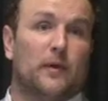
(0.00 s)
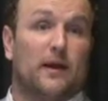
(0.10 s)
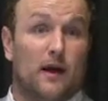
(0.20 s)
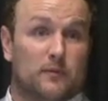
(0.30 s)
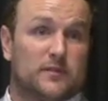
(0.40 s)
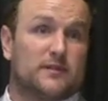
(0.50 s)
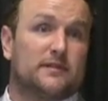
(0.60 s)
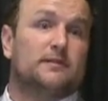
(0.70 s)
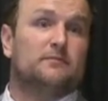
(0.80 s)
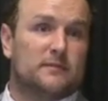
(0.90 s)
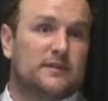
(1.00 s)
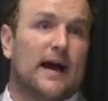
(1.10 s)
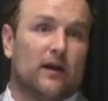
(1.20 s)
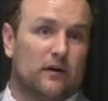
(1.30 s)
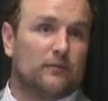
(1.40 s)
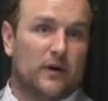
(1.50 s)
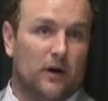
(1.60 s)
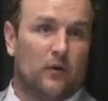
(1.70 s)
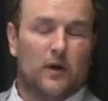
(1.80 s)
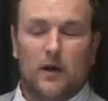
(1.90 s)
becomes tighter, you
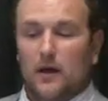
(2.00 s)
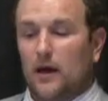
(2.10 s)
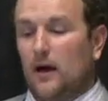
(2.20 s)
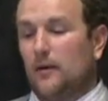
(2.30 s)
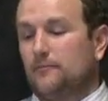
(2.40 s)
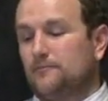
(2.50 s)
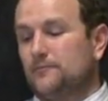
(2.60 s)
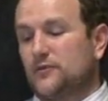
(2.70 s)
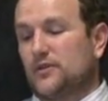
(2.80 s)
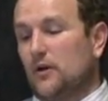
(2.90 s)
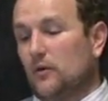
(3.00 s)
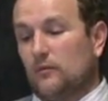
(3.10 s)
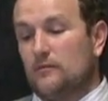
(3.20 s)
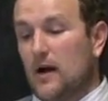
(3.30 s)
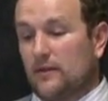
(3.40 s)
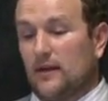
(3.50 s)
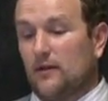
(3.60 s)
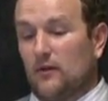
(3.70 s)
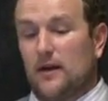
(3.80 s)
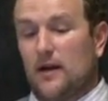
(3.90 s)
know. So I
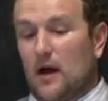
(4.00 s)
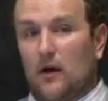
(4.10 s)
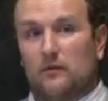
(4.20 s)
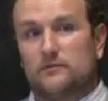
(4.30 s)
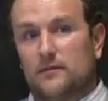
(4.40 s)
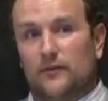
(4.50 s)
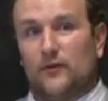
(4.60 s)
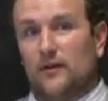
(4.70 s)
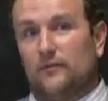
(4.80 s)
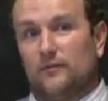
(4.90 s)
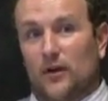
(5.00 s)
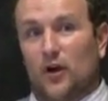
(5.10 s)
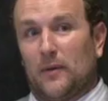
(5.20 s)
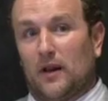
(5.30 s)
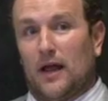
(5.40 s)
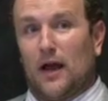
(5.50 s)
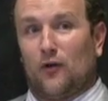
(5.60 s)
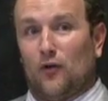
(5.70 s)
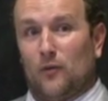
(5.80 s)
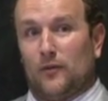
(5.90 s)
think right now, if you hear them in the
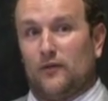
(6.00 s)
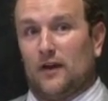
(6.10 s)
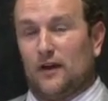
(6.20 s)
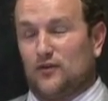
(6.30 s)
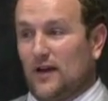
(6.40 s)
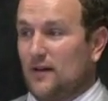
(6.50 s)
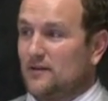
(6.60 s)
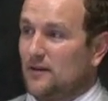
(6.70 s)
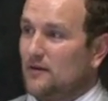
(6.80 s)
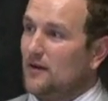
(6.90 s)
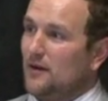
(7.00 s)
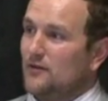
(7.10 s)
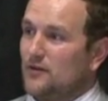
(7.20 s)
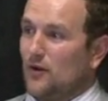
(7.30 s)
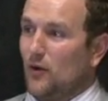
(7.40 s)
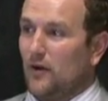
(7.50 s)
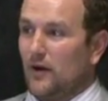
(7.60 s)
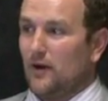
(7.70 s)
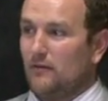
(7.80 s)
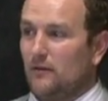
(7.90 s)
locker room, if you get a chance to go in
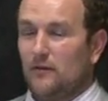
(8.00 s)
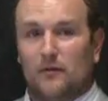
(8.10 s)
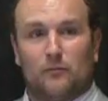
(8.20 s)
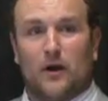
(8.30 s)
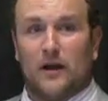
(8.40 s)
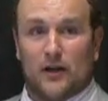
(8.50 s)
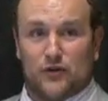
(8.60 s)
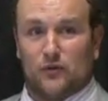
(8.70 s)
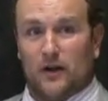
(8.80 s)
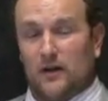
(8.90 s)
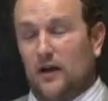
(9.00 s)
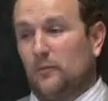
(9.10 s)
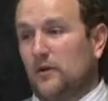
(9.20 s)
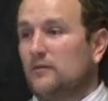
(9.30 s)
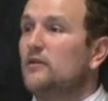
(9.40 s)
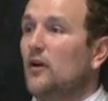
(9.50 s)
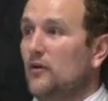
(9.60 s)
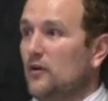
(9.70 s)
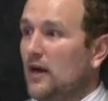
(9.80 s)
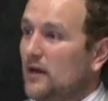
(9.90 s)
there, probably not you right now, but, you know,
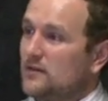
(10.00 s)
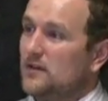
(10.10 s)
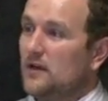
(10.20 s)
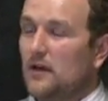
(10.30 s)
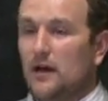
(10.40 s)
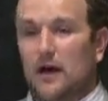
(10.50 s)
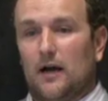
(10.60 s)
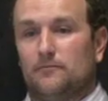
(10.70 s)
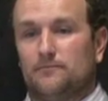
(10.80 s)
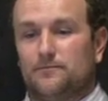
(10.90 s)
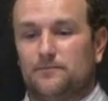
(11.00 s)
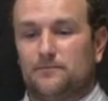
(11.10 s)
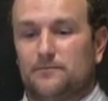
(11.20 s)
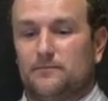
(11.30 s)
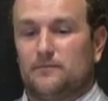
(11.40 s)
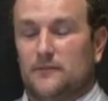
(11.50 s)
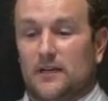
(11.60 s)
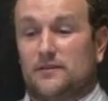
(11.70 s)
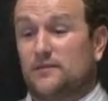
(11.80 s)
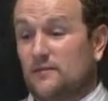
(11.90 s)
you guys,
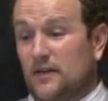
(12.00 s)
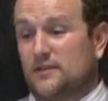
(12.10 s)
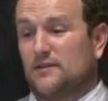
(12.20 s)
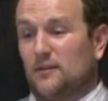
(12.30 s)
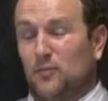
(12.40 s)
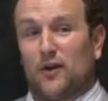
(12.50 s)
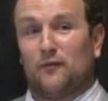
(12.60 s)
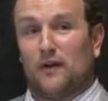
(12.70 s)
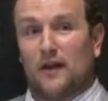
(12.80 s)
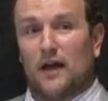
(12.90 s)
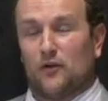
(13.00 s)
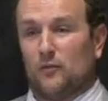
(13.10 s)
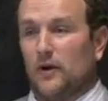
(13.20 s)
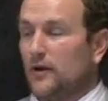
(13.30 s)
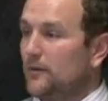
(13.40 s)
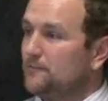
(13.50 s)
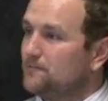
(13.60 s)
it's a pretty fun locker room right now.